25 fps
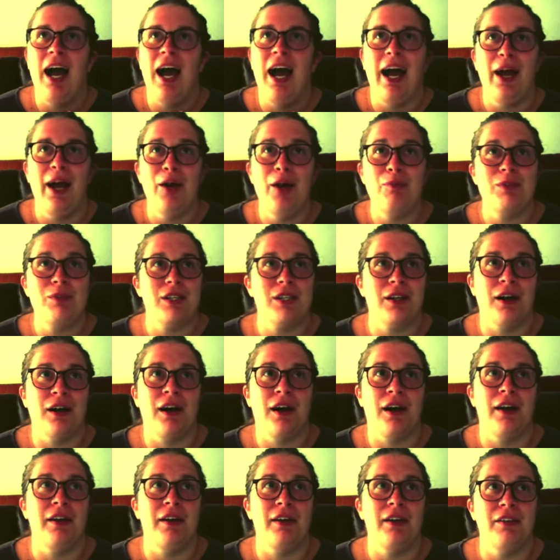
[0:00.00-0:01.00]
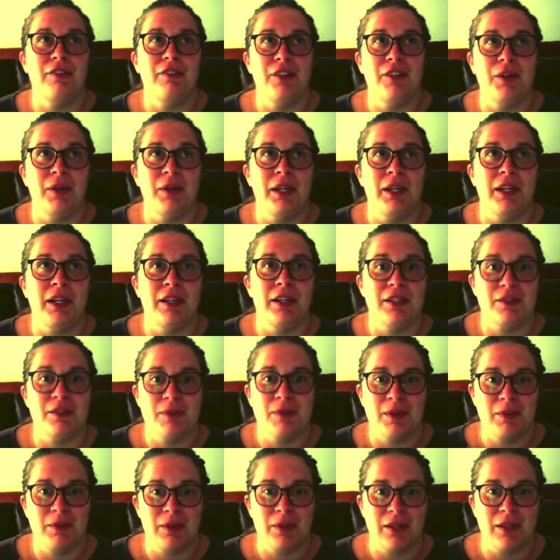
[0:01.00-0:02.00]
I hope to God in a few years
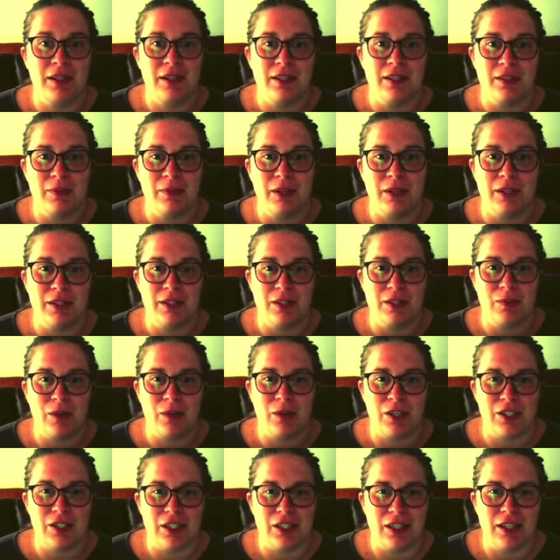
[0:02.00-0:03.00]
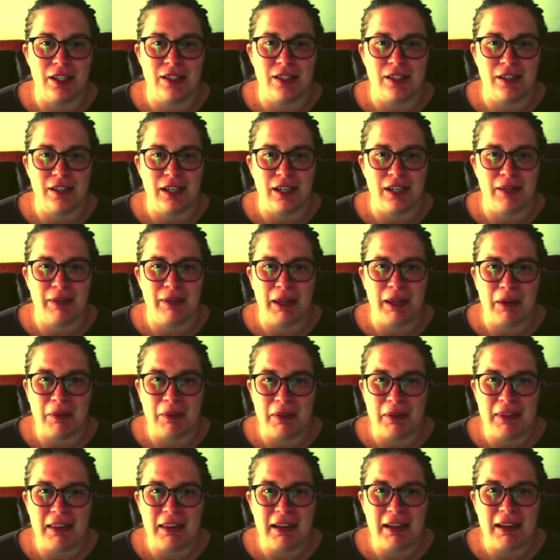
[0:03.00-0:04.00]
when someone else is watching this, they're going to be like,
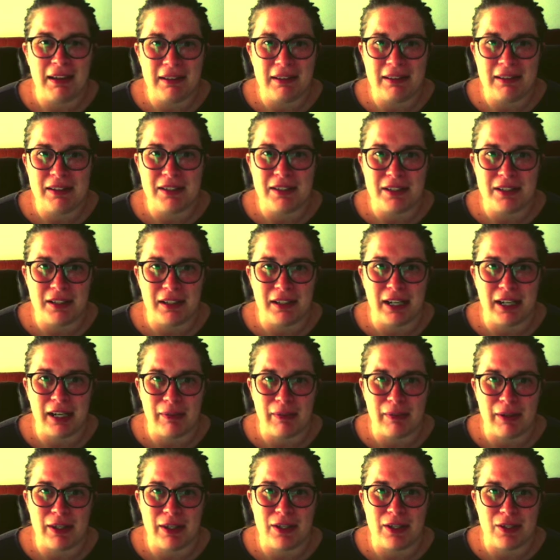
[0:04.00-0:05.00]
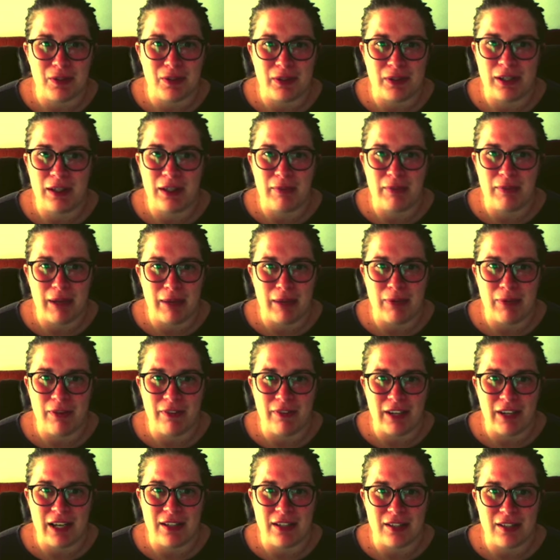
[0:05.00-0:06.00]
what the hell is she talking about, the toilet paper
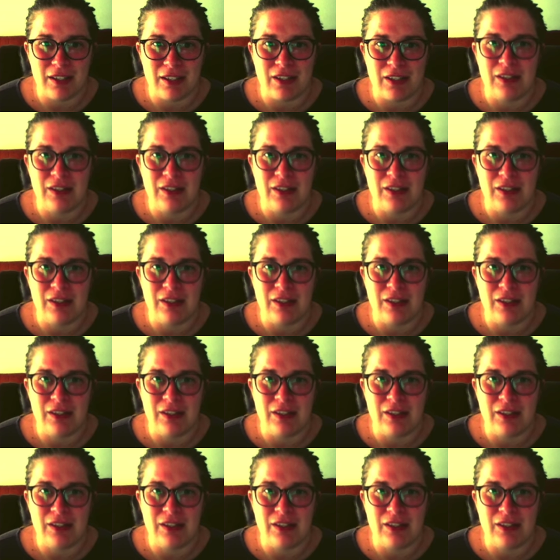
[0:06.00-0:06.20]
fiasco?